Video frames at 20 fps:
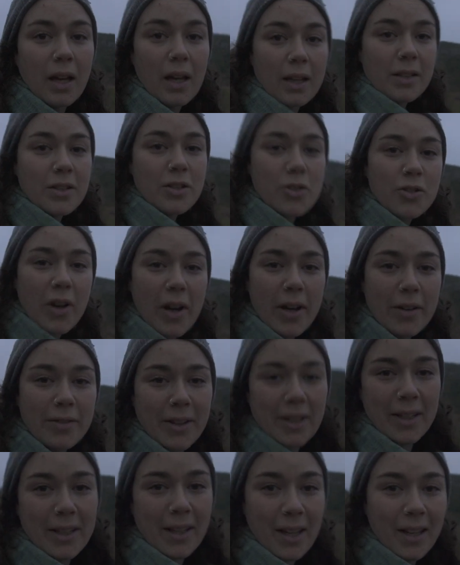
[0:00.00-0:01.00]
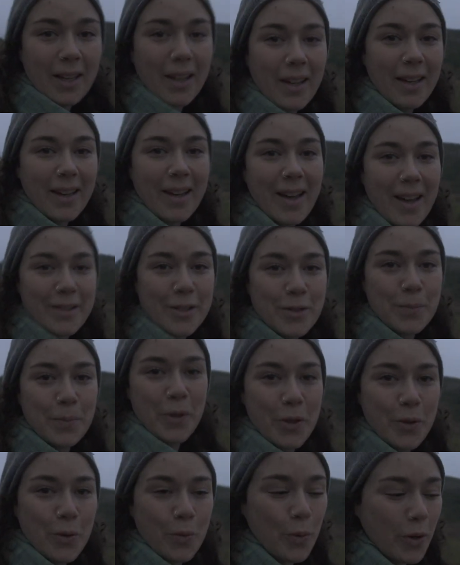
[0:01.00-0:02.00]
And driving has
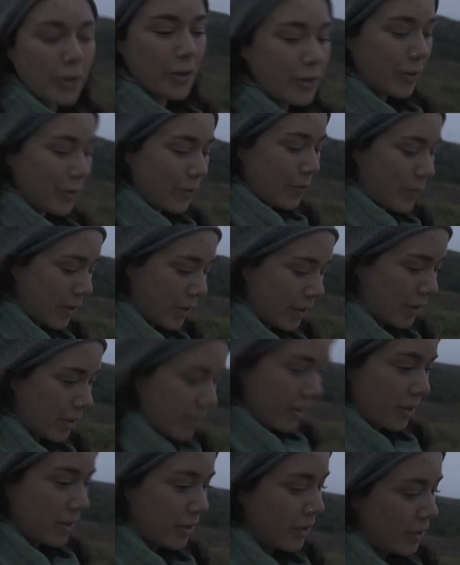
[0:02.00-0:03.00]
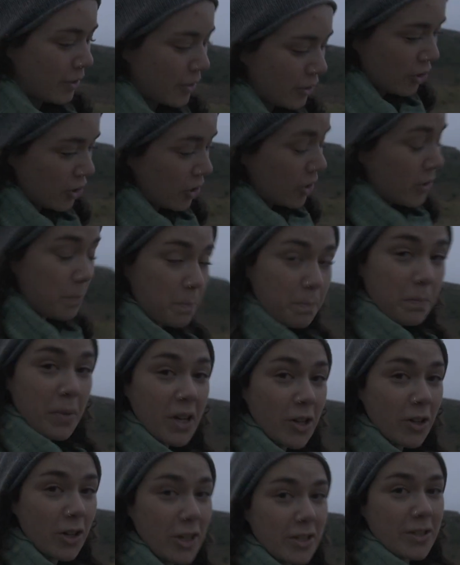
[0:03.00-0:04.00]
been one of the
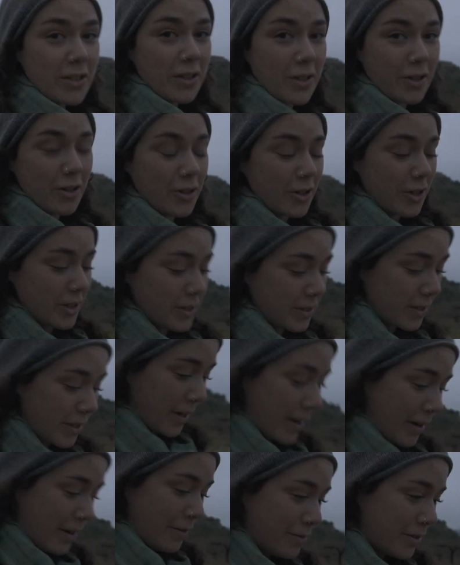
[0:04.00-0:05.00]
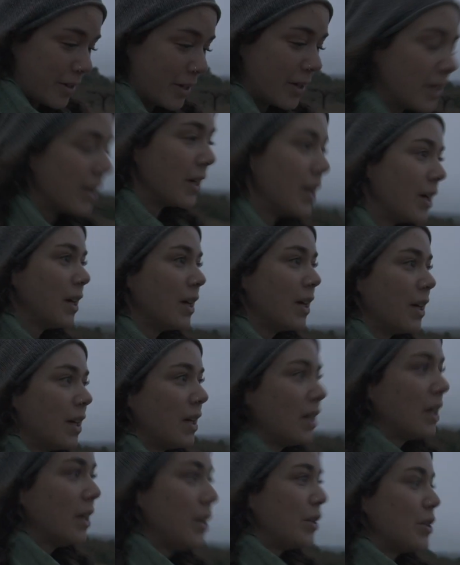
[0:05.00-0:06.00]
bigger insecurities I have,
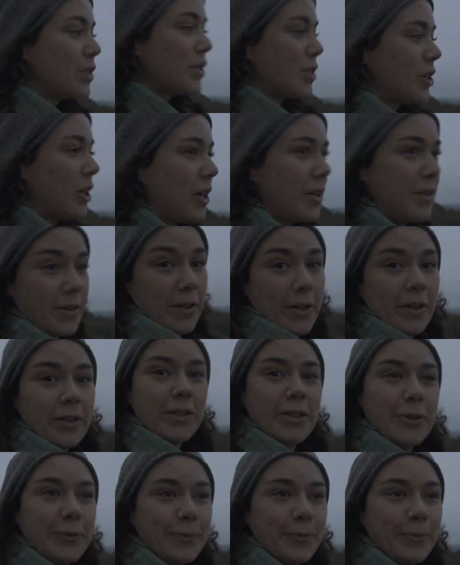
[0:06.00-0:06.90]
so I thought,